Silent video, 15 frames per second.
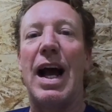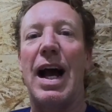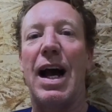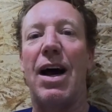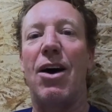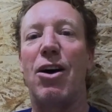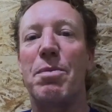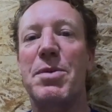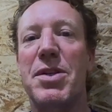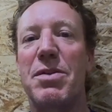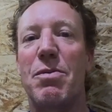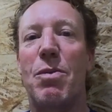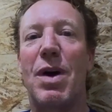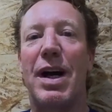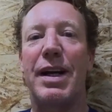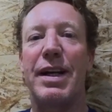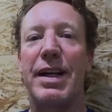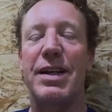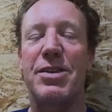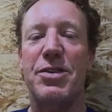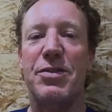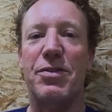Option one
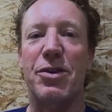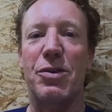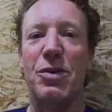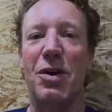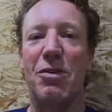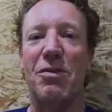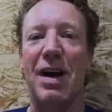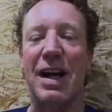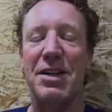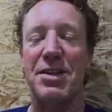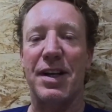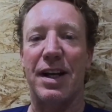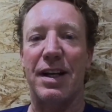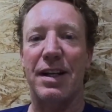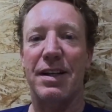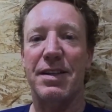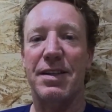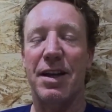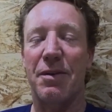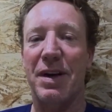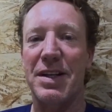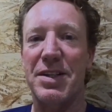is through Russia.
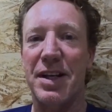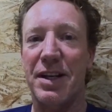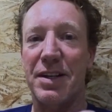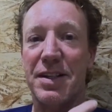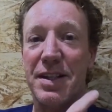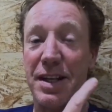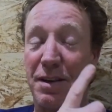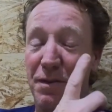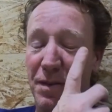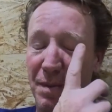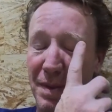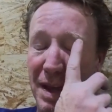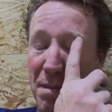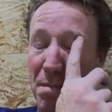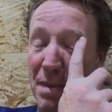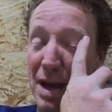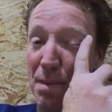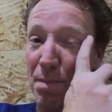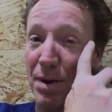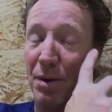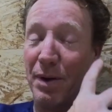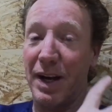So as you could see from that
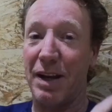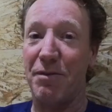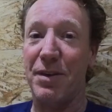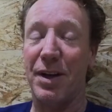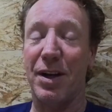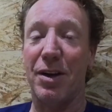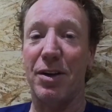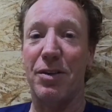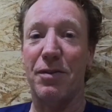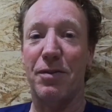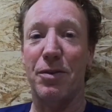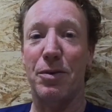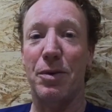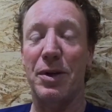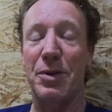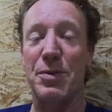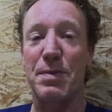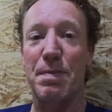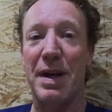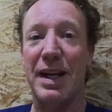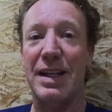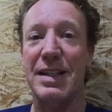map, I would have to go through
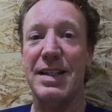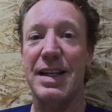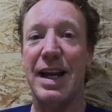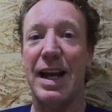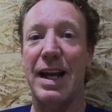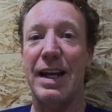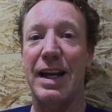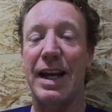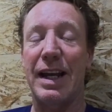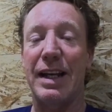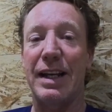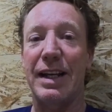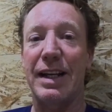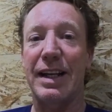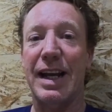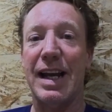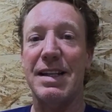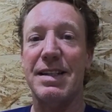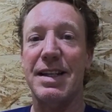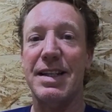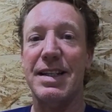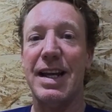Uzbekistan and
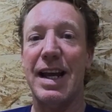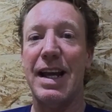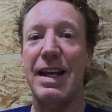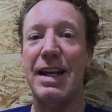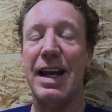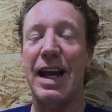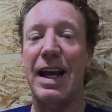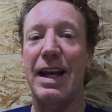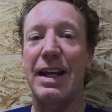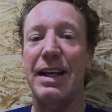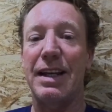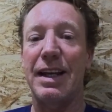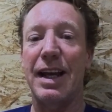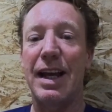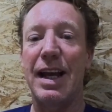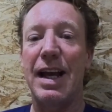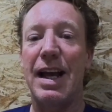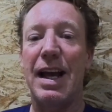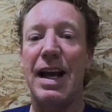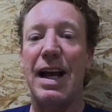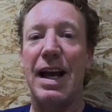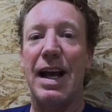Kazakhstan and
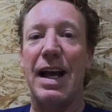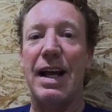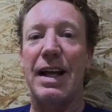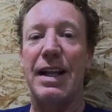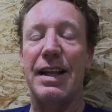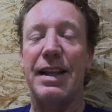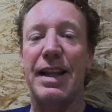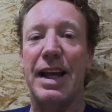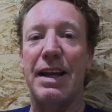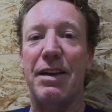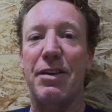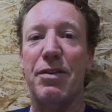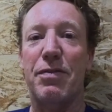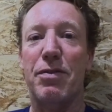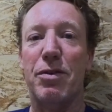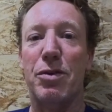then